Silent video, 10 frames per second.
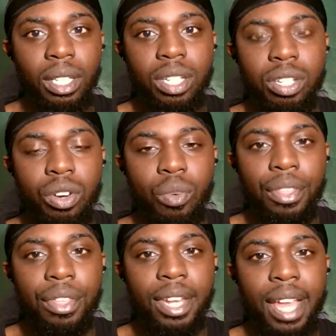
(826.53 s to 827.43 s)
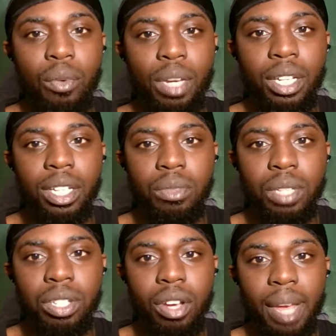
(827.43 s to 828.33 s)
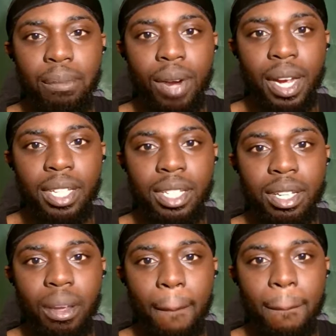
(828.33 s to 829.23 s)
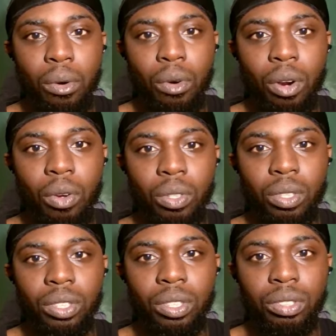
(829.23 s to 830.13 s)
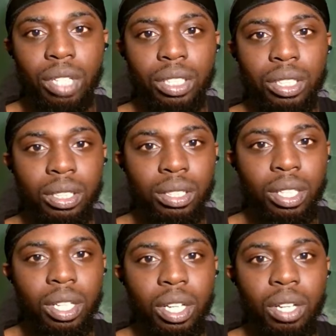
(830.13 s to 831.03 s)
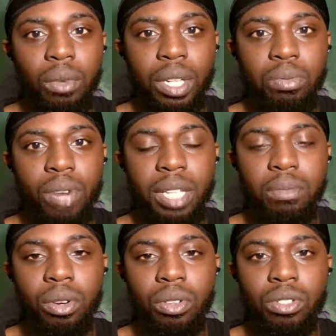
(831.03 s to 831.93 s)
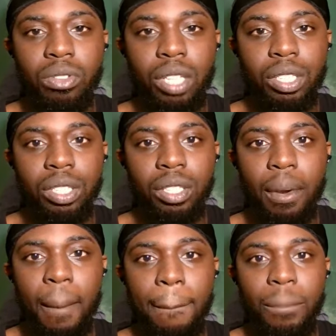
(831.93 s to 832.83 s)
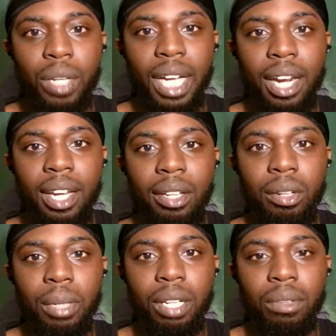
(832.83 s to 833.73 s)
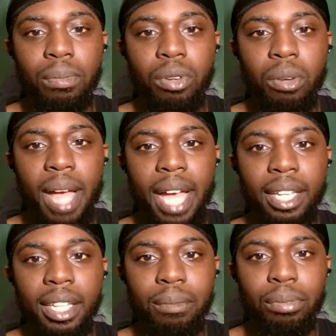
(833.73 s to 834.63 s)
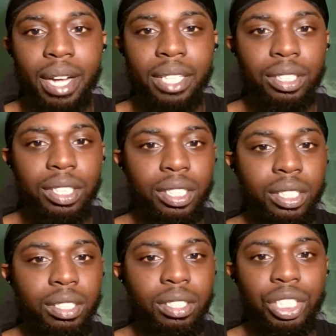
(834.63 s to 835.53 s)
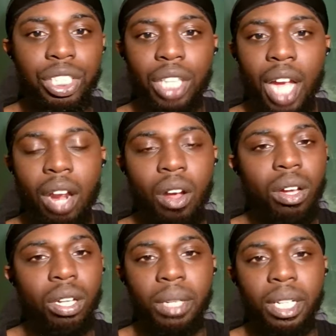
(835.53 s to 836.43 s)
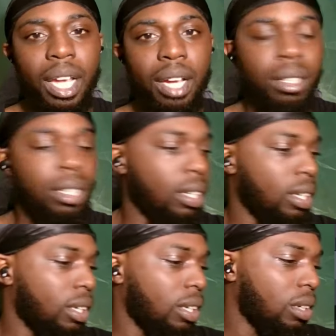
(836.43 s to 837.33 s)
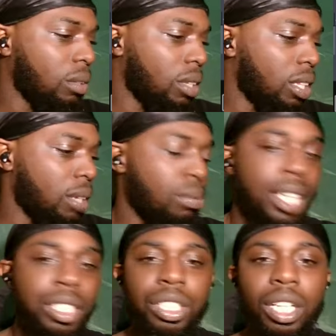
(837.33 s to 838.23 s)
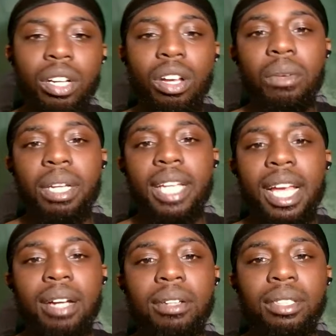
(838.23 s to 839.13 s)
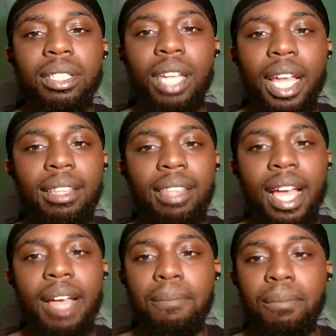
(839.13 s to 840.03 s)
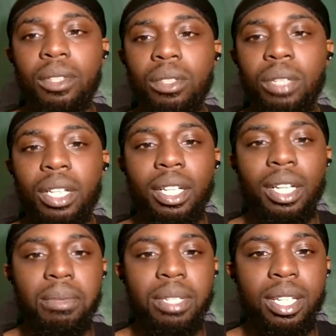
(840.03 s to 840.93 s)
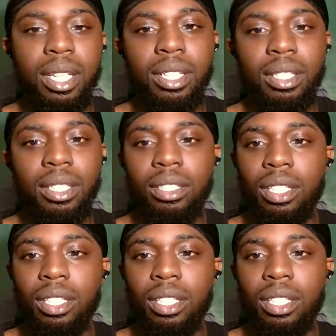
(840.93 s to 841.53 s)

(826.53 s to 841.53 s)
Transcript: So within that weakness, we saw that price broke structure. Once price broke structure, we got a little bit of a pullback and then price just shot all the way down. Within price shutting all the way down like that, we ended up seeing